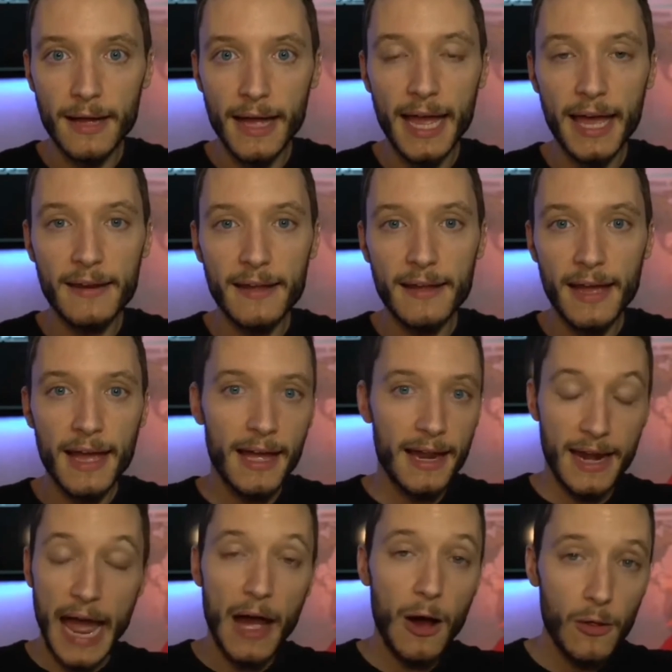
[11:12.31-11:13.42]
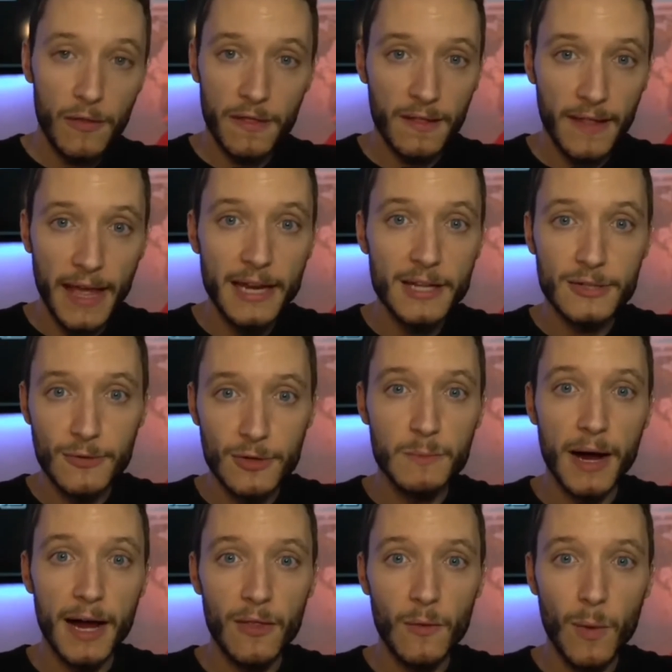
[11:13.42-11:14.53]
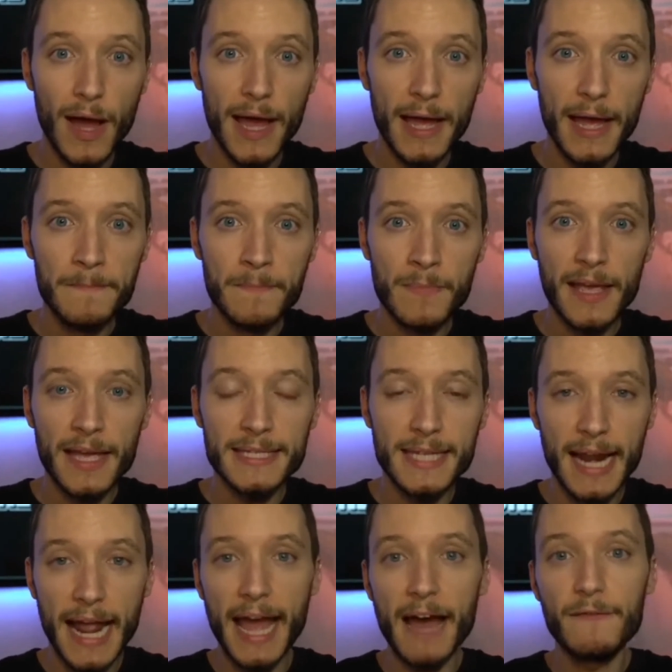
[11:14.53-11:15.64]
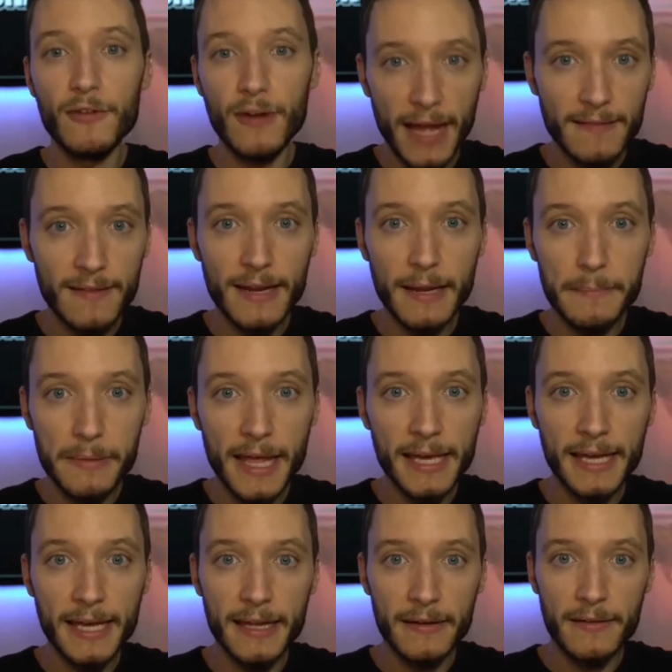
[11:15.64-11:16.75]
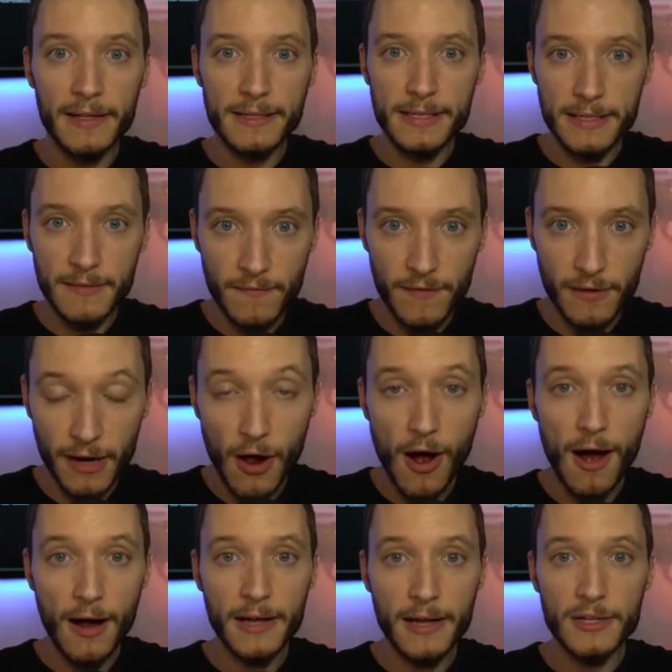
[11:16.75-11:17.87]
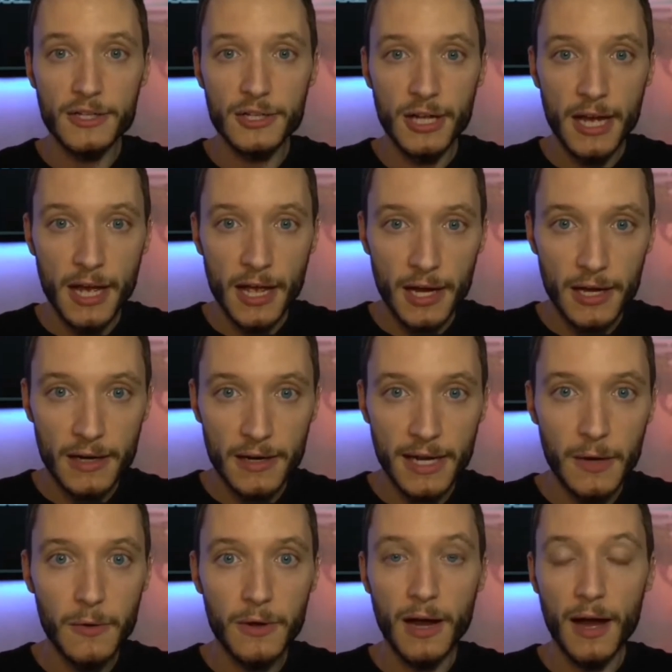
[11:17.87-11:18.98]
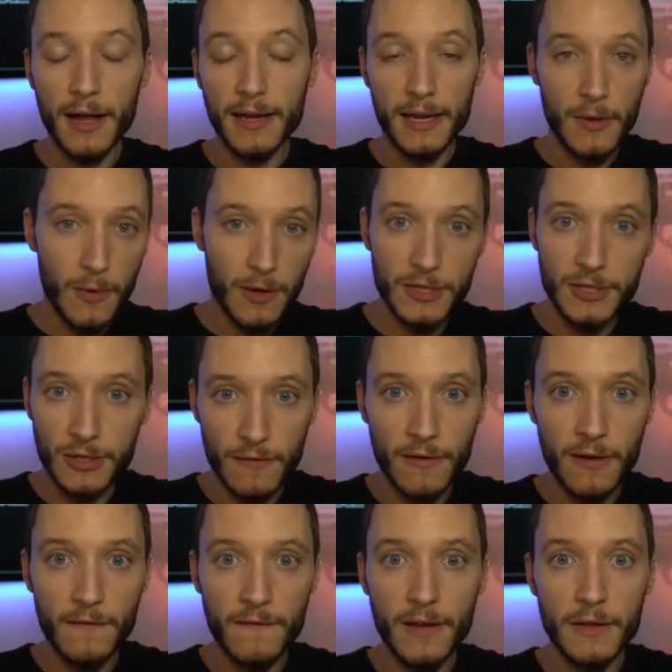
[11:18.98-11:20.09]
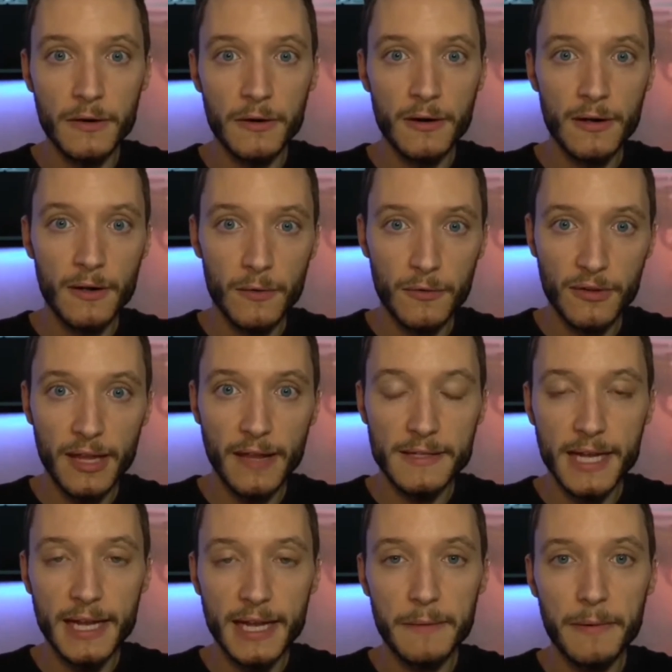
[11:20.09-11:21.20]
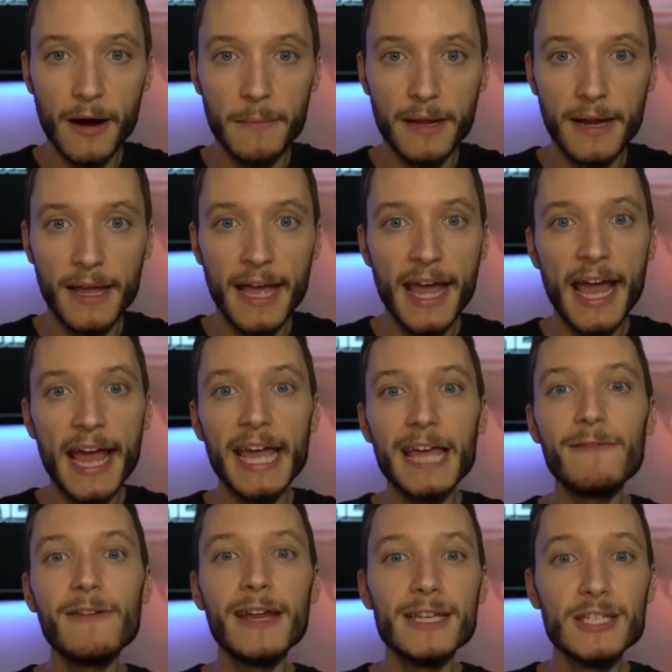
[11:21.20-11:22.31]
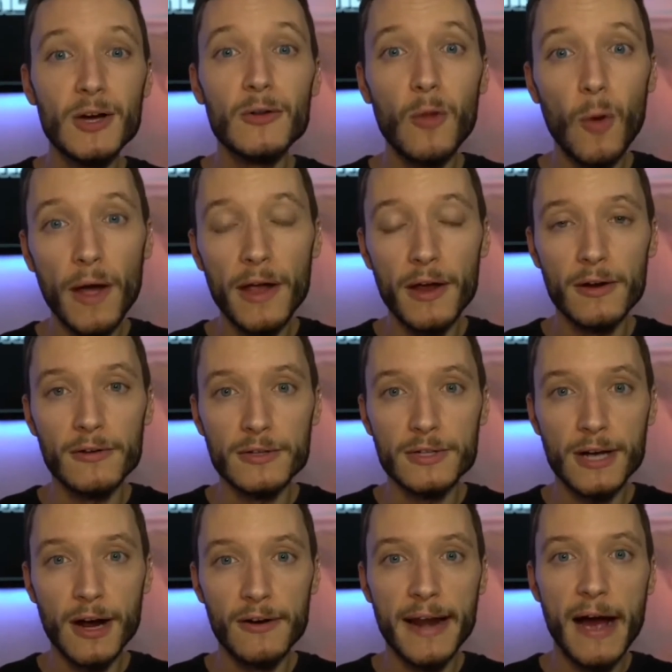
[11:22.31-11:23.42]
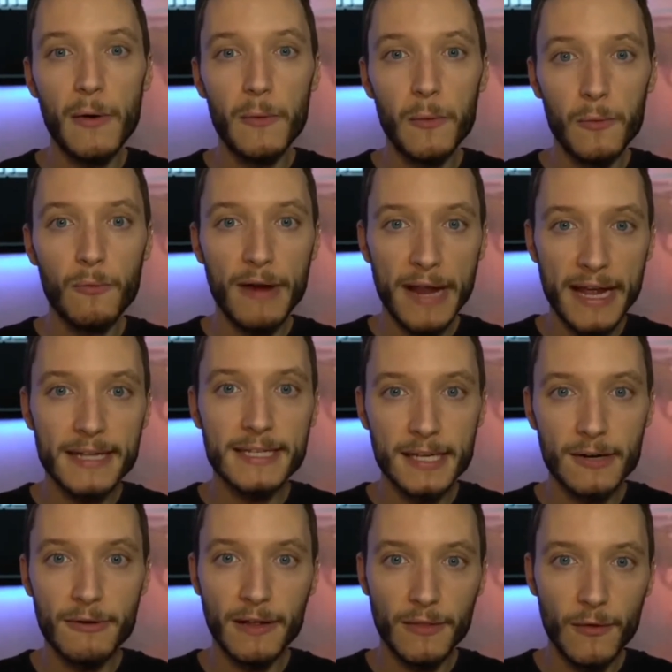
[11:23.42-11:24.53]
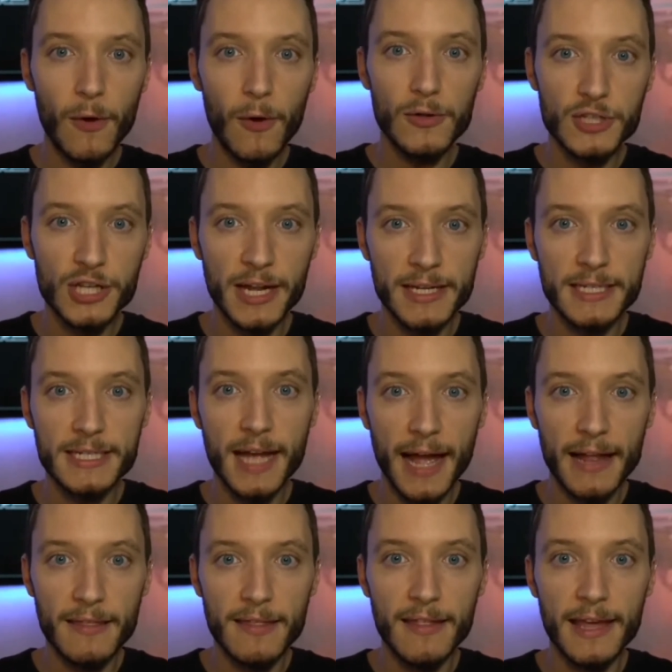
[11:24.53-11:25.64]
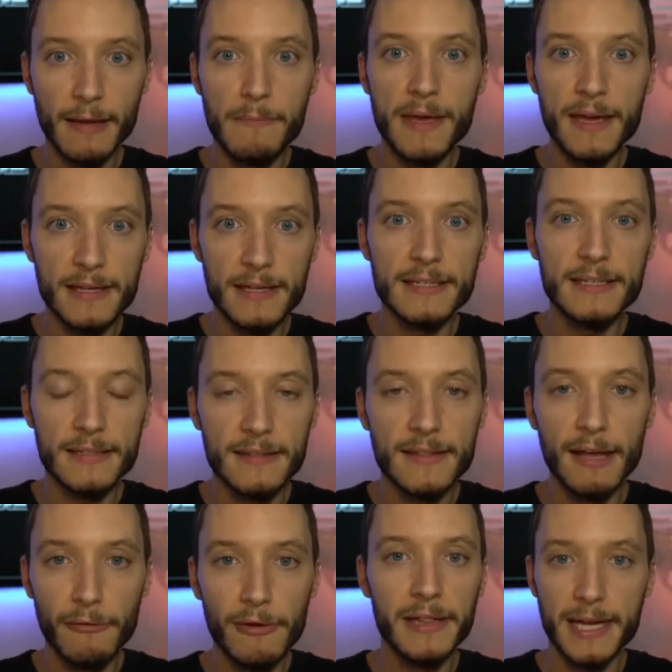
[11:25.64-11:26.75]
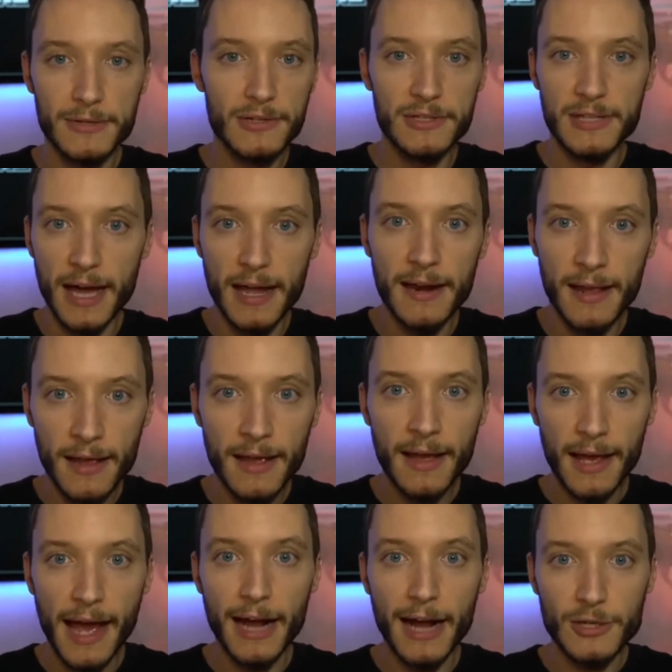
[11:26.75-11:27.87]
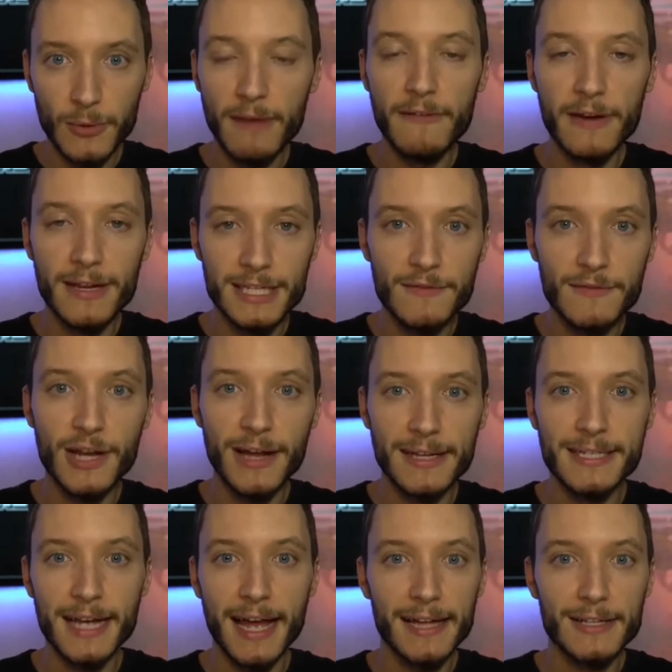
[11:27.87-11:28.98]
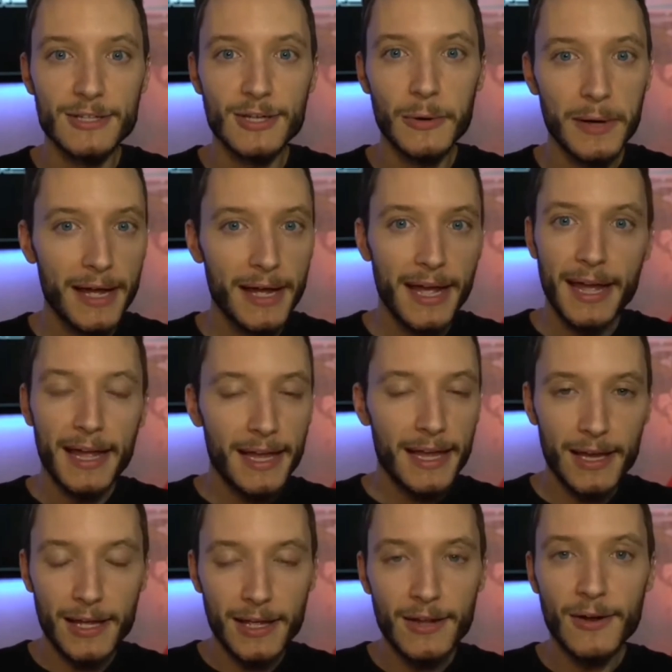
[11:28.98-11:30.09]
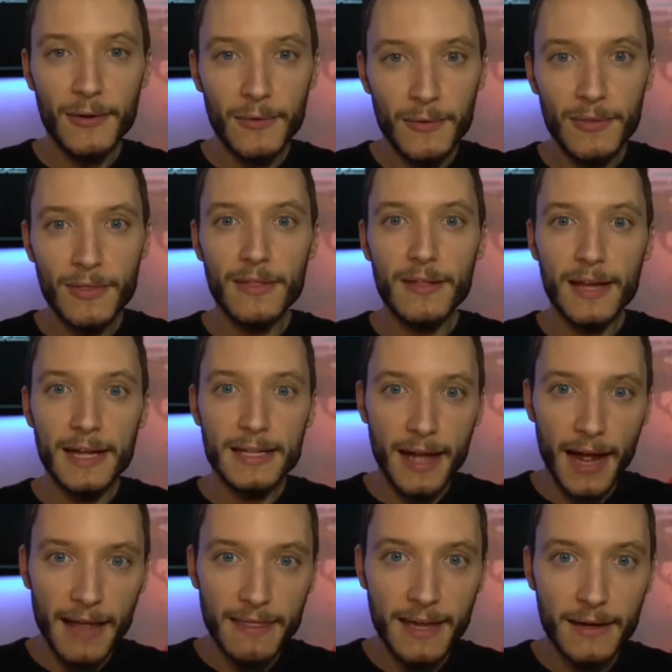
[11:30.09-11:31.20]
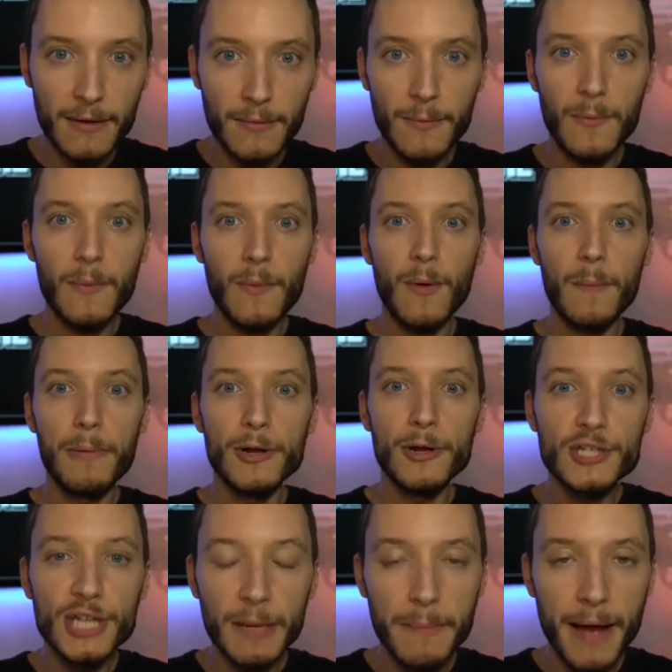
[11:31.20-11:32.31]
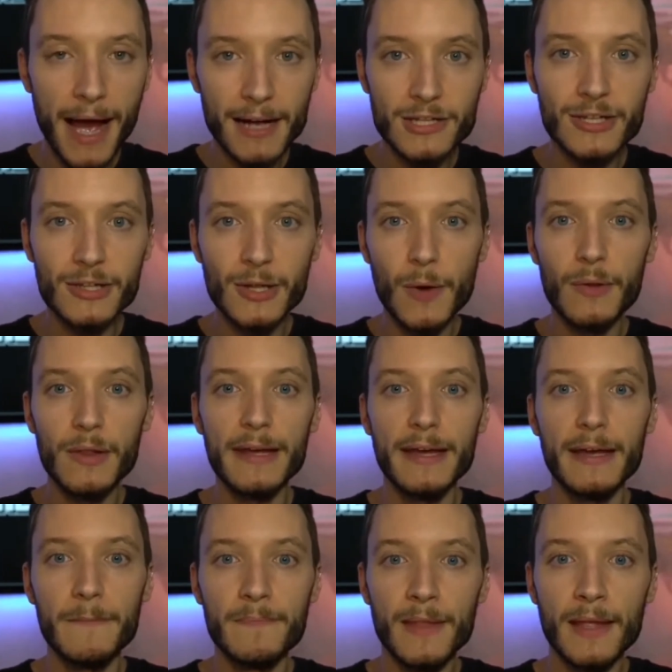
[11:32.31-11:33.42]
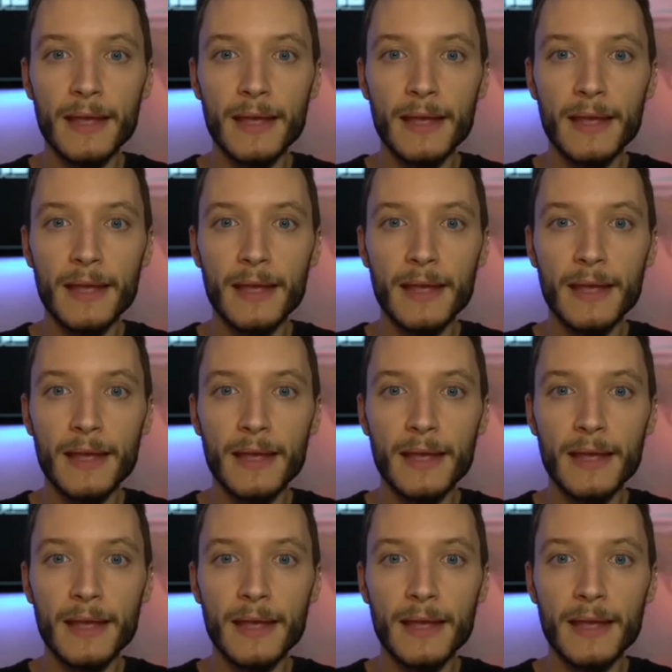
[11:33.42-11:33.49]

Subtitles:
And now the latest news, by the way, is that after Antony Blinken, this very hawkish neoconservative figure who's leading the State Department, even his own lawyers are now reconsidering the whole genocide thing because they realize there's not actual evidence of genocide. So, you know, it, I think we're pushing back slowly.